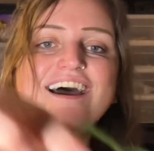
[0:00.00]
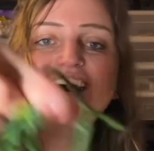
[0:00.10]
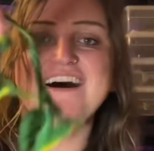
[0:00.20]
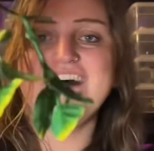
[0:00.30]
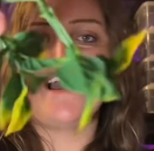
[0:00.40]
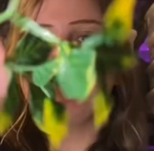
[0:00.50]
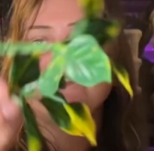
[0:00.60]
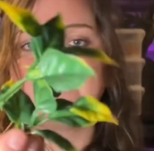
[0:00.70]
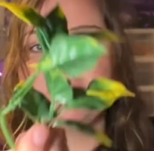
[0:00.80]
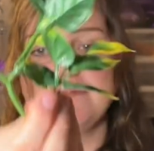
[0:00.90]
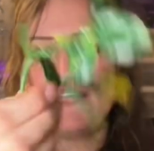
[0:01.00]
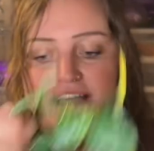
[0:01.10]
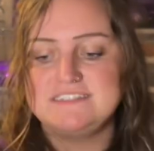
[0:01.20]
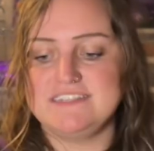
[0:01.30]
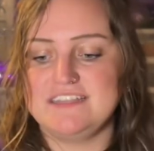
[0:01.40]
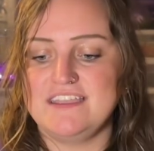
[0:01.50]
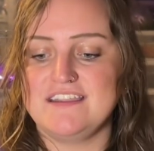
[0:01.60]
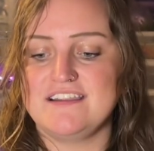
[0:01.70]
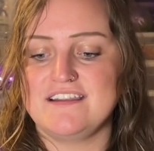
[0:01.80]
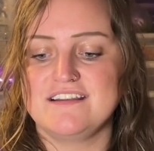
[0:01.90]
I have a little plant in
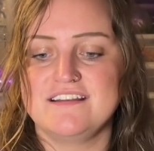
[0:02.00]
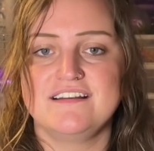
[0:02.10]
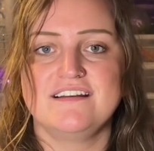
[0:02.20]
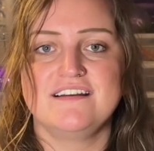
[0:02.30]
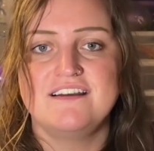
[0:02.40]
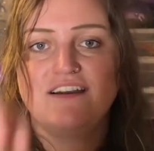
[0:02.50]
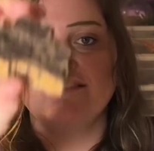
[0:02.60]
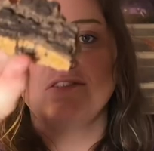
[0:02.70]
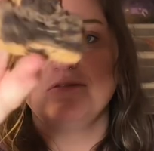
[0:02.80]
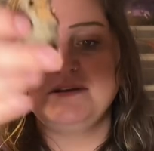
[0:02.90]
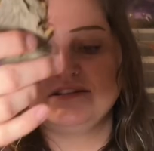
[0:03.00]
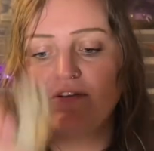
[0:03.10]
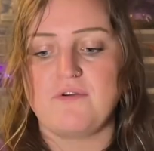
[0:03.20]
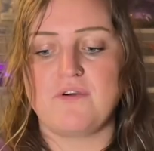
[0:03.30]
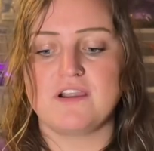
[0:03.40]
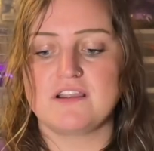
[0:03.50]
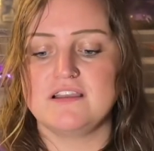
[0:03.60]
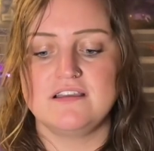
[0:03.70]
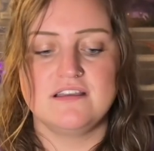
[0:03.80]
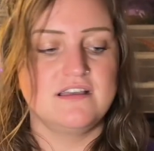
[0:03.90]
here, a little piece of cork,
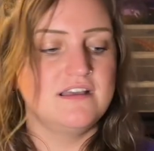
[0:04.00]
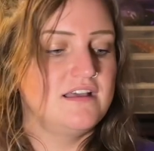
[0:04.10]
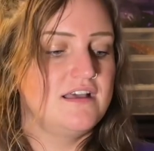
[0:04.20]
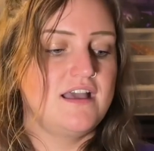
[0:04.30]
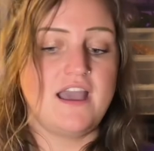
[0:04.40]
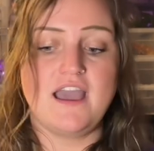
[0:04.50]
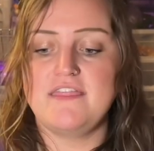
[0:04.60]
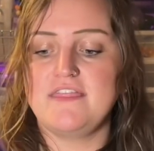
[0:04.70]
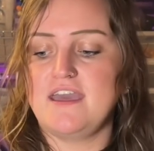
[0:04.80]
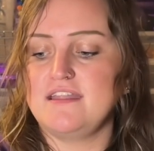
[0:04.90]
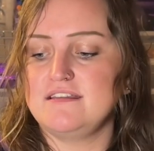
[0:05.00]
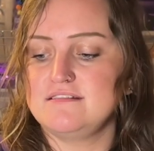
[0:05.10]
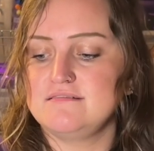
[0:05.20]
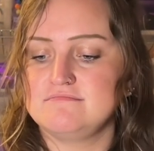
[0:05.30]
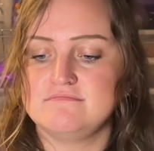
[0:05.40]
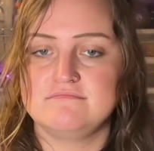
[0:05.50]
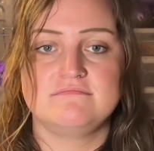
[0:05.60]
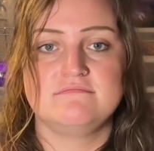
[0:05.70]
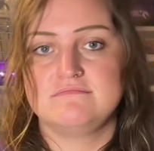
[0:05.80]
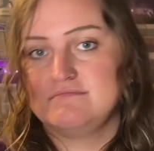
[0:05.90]
and then
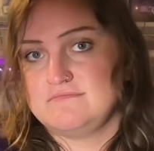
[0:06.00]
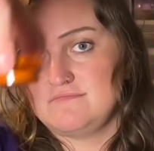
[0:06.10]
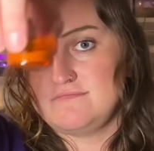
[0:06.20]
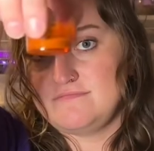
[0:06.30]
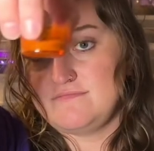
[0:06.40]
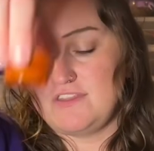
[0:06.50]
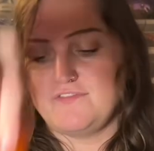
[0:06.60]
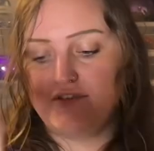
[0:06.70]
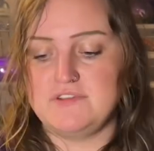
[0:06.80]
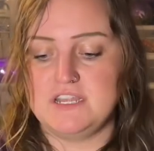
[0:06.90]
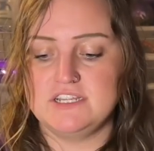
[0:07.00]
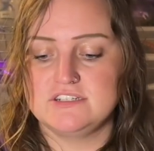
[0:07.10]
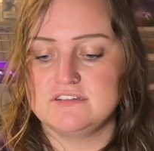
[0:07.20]
the food dish.